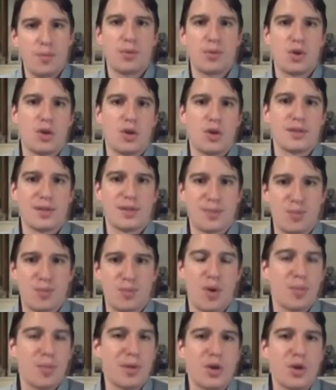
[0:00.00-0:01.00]
because it's
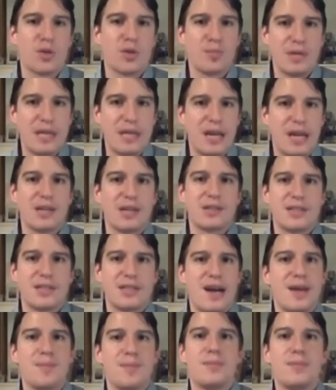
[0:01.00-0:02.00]
probably going to be a long
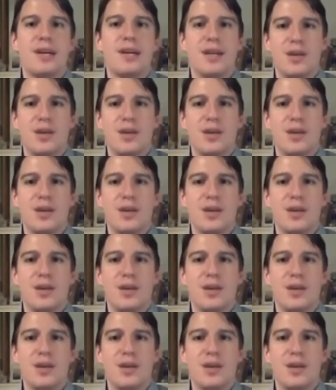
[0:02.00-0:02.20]
time